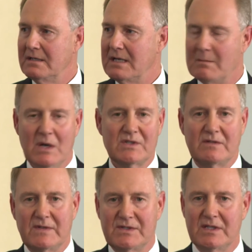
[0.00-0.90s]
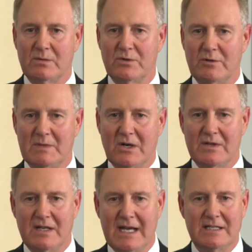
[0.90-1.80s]
Now, most of us in the room know
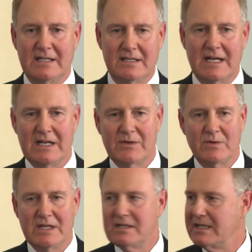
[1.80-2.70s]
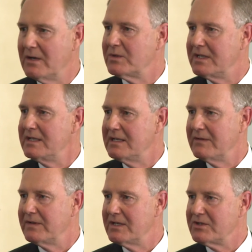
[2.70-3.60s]
the 1993 DOT
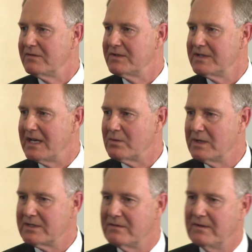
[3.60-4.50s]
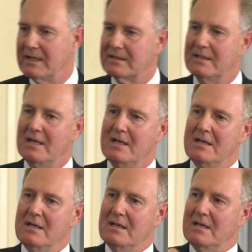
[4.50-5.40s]
definition of the Southwest effect.
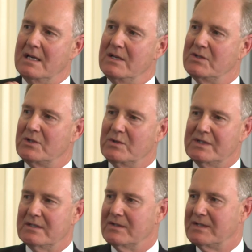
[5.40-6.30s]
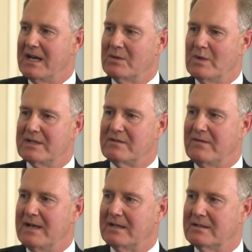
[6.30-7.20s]
He's using the Southwest
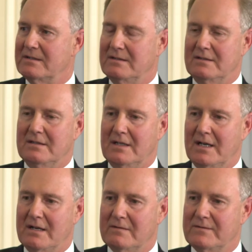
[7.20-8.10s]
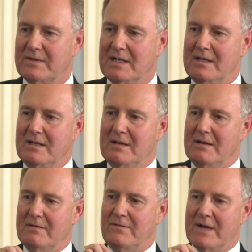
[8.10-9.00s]
effect of
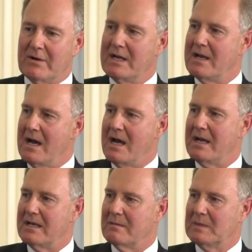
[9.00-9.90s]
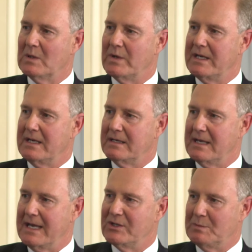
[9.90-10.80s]
very high employee
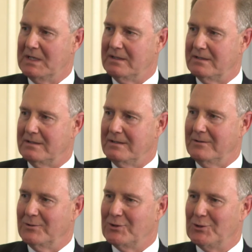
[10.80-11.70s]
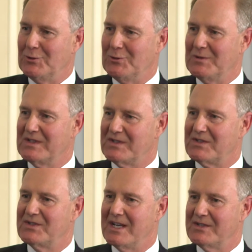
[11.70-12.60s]
engagement to the
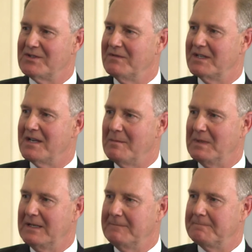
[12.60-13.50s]
success of the company.